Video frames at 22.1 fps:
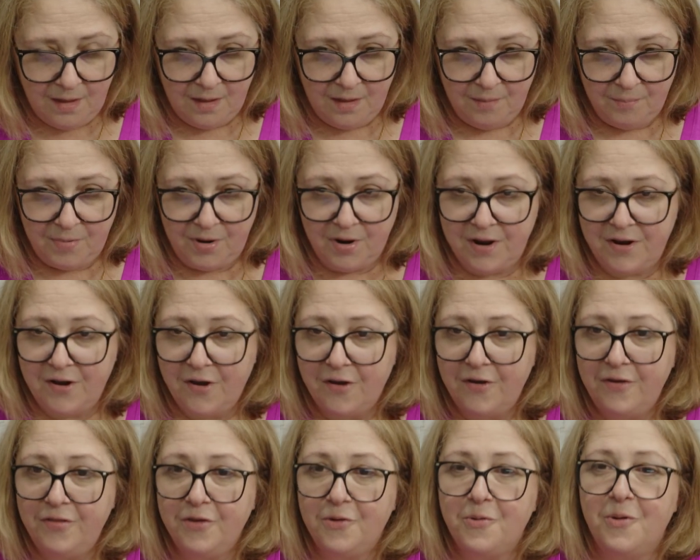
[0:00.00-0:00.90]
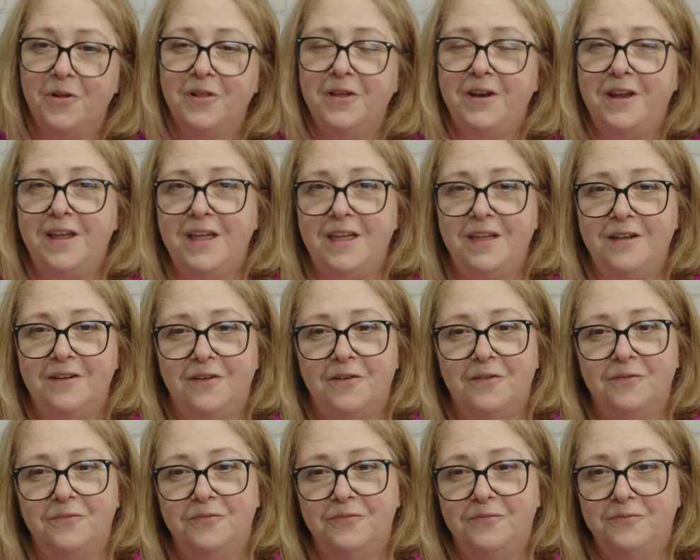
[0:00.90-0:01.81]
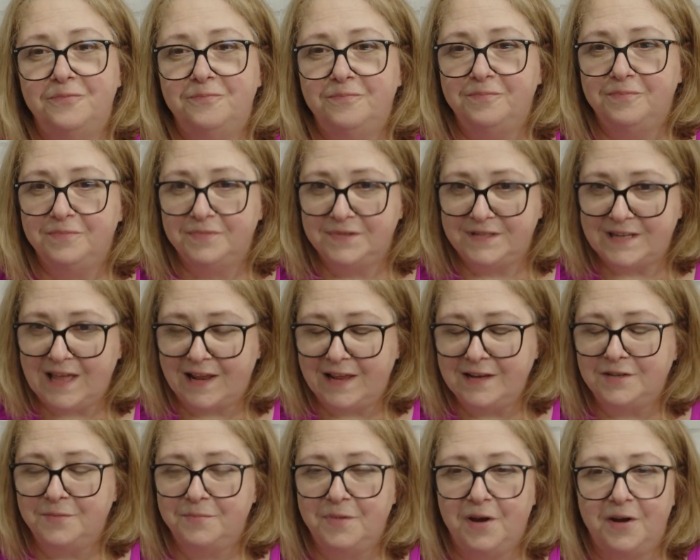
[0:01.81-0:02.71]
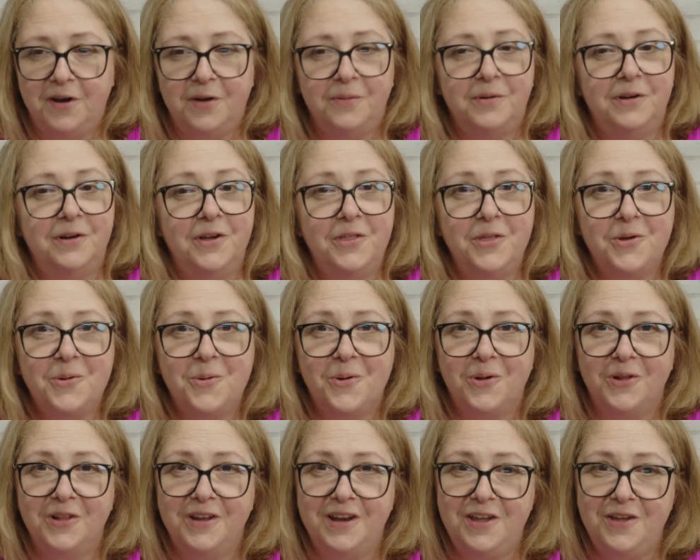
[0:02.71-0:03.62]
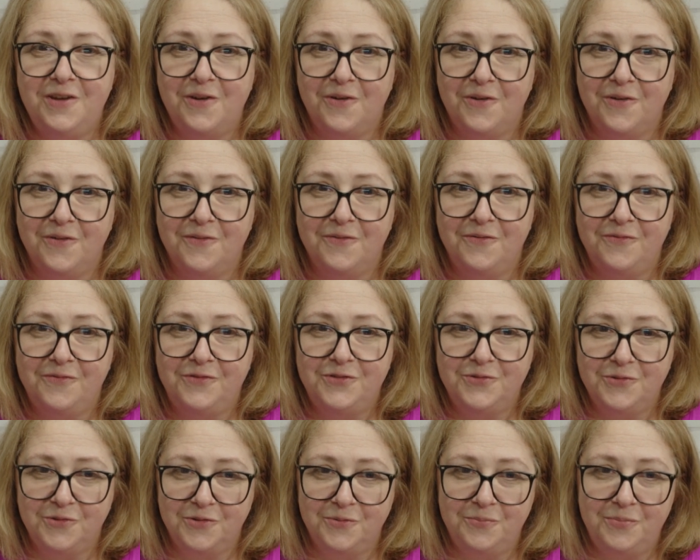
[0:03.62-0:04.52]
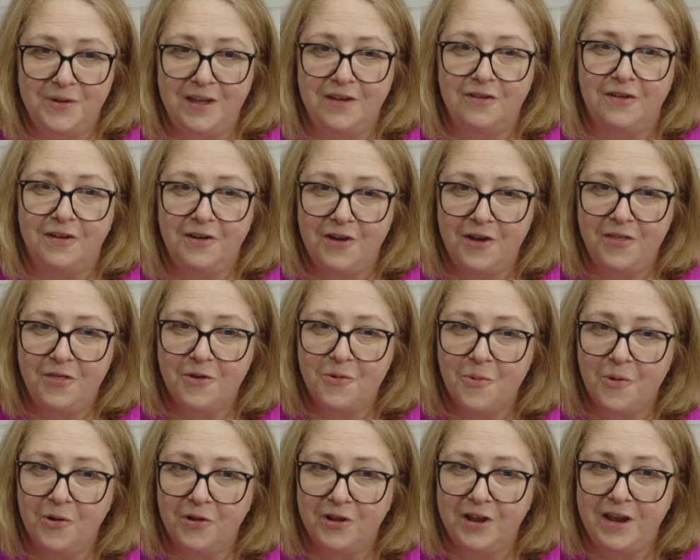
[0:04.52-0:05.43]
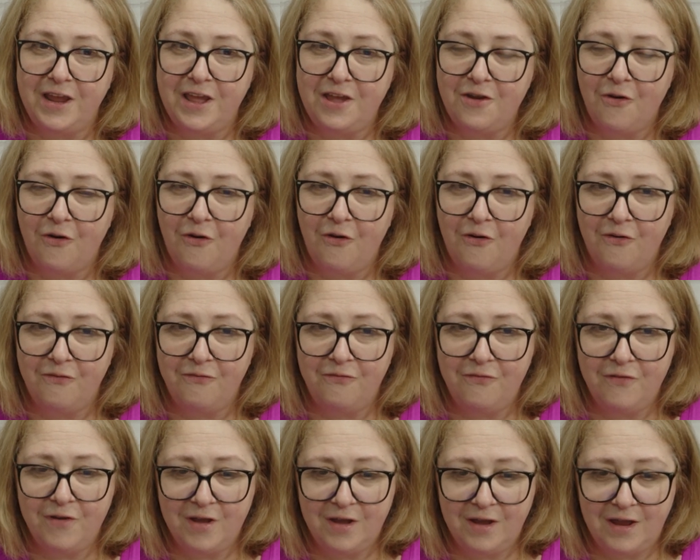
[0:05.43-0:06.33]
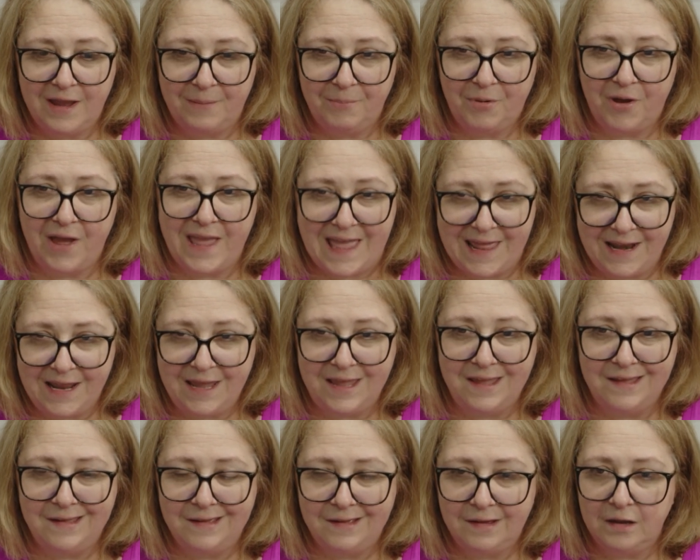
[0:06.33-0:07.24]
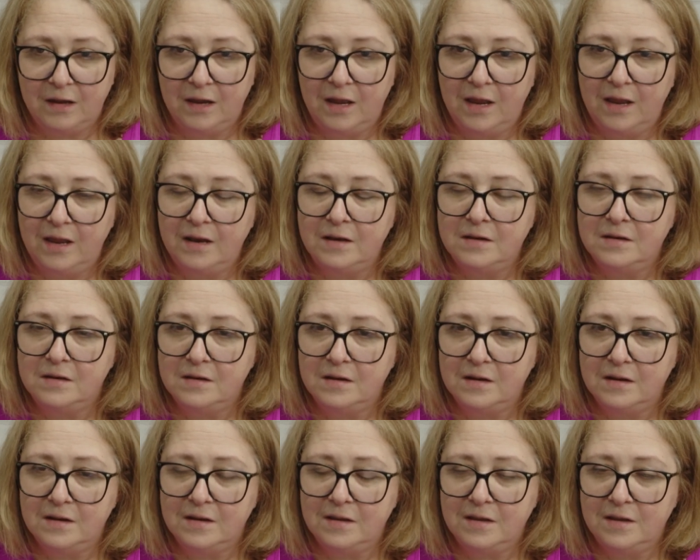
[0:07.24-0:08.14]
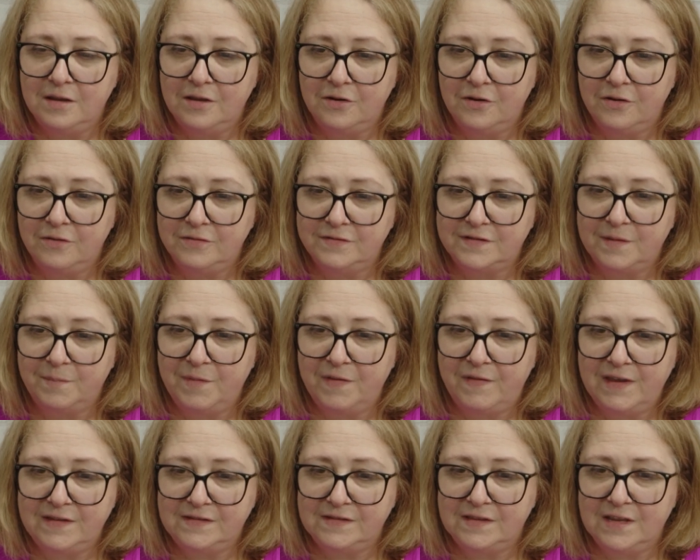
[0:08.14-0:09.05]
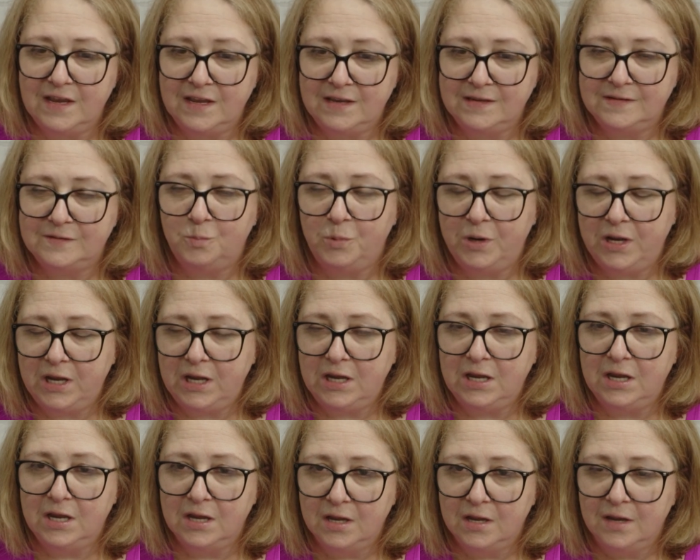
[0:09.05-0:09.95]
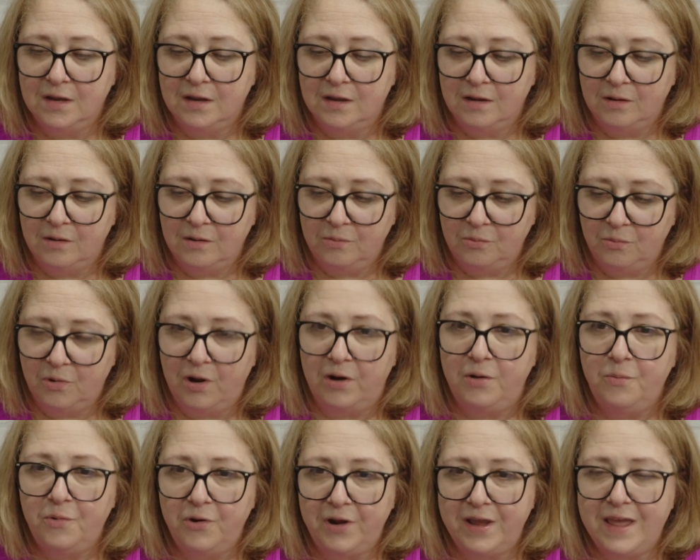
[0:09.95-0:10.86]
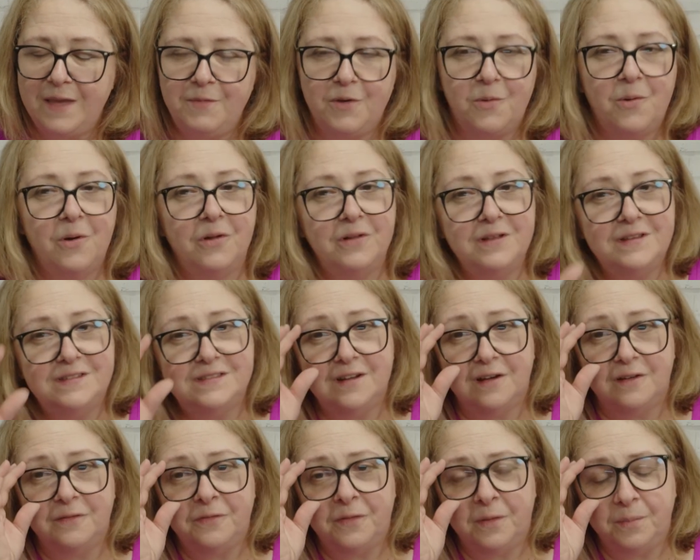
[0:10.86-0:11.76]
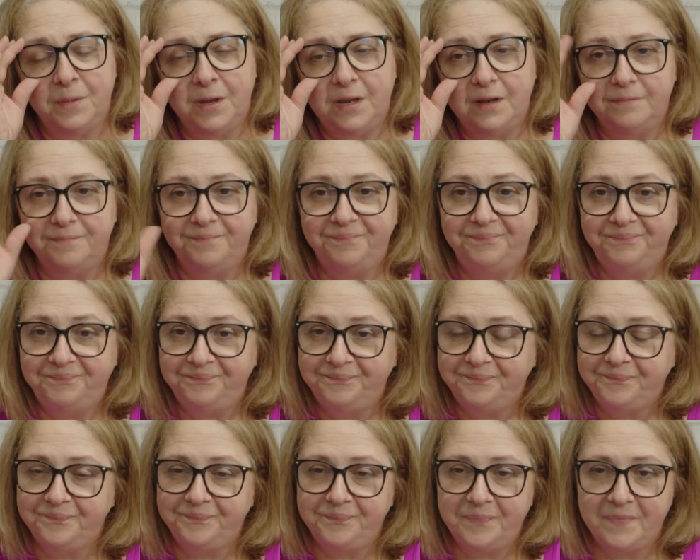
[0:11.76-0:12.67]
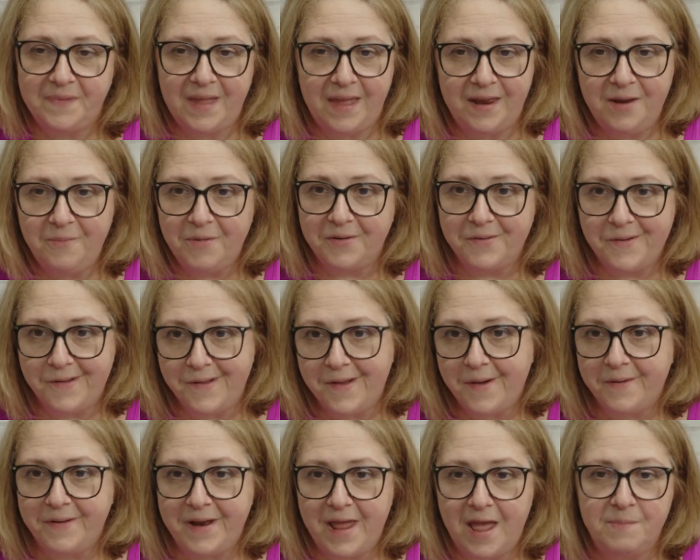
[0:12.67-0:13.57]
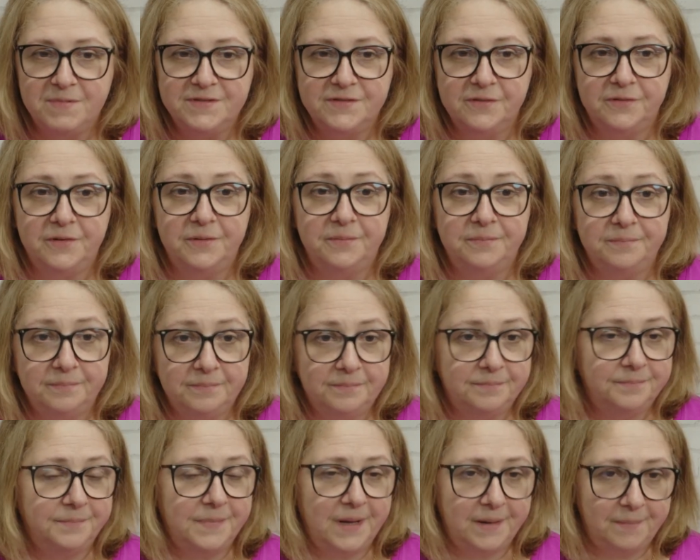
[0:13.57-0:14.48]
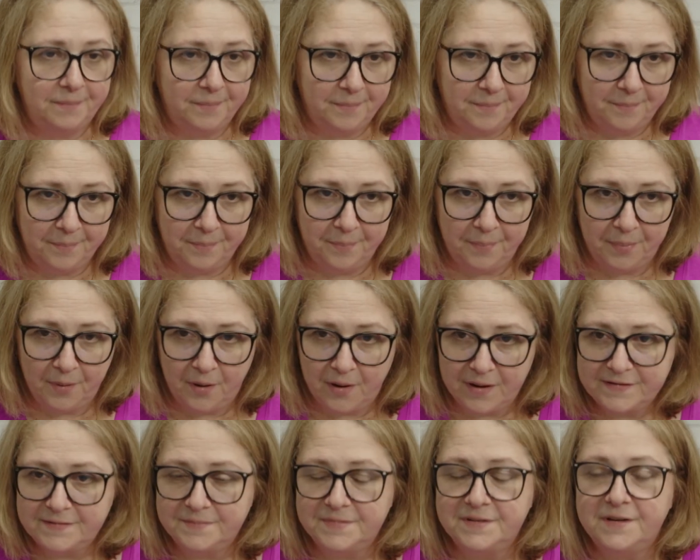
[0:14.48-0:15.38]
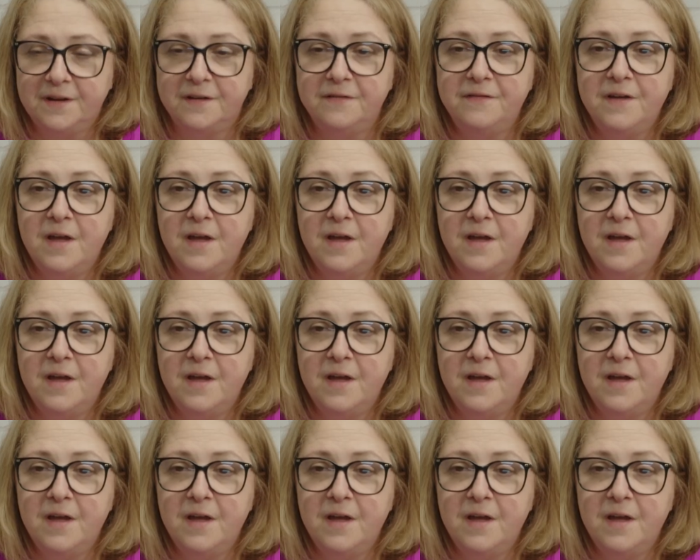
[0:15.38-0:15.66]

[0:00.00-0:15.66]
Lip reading: But I know the quality of Sally Tomato. I know the quality of Tulip Pink. I know the quality of By Annie. And, some of these things we want to keep the quality stuff. I mean, anyone can go on Amazon and buy some stuff.